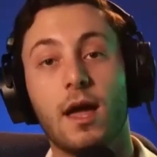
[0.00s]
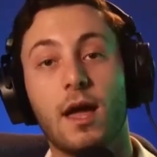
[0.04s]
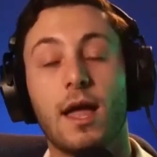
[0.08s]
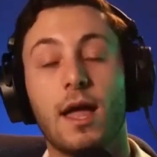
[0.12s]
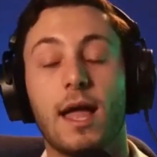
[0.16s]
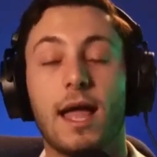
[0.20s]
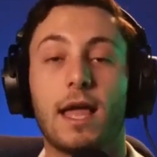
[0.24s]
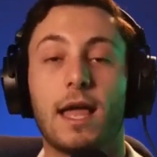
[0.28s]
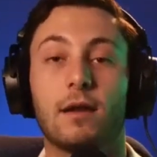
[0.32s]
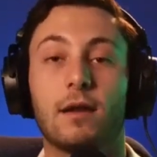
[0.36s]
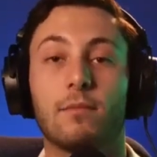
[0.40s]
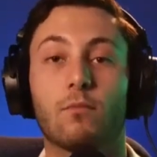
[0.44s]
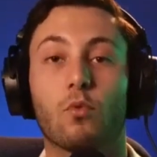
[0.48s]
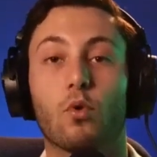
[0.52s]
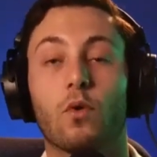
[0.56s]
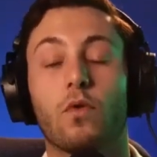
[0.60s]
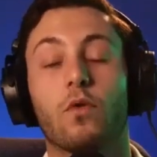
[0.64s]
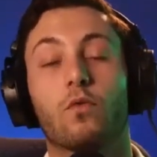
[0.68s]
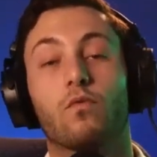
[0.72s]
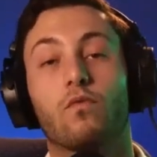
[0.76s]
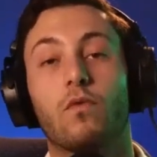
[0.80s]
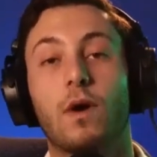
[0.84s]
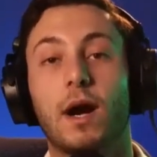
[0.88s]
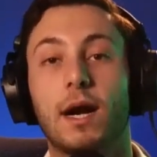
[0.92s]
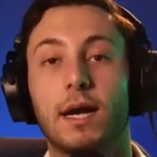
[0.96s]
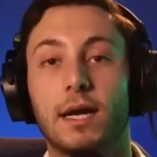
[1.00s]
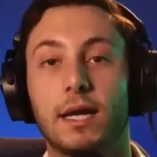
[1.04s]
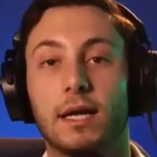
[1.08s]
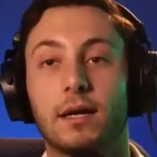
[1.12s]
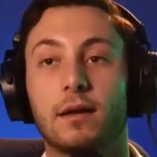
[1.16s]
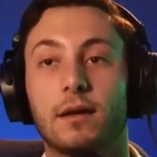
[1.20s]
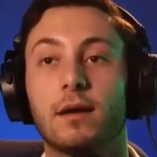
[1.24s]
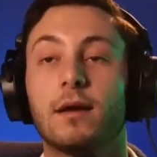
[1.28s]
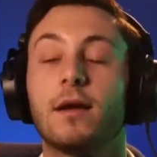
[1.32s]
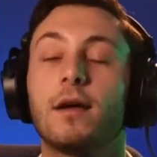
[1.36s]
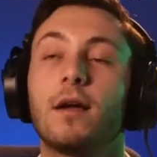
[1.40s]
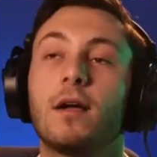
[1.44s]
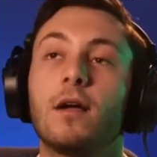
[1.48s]
and more of the writing
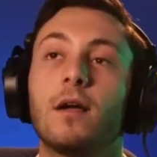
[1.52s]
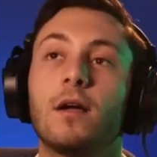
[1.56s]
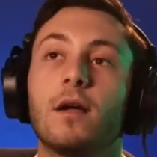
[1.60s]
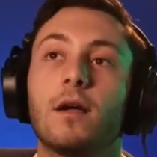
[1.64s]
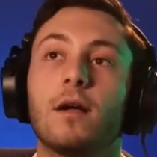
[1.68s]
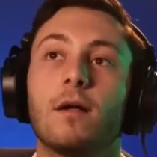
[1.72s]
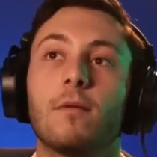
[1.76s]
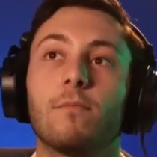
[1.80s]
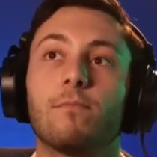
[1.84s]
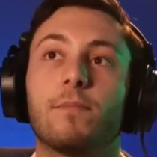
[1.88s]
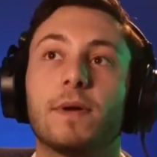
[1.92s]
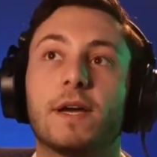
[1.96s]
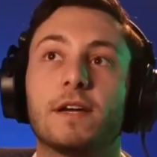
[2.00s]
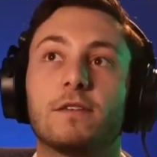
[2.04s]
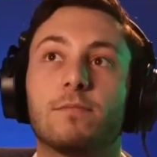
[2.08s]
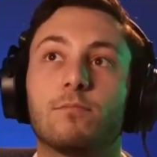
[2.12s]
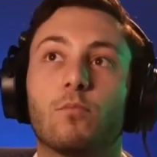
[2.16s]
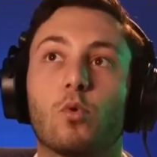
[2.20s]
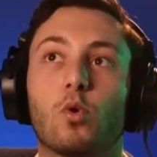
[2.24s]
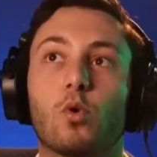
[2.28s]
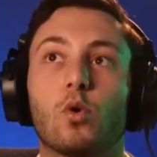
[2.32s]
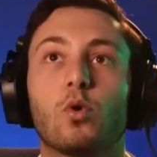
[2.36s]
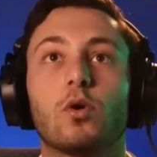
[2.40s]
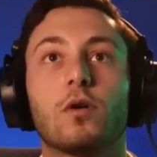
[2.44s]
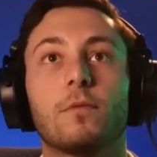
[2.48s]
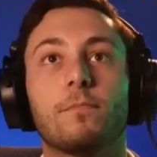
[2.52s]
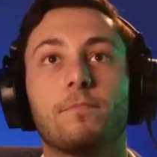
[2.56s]
because more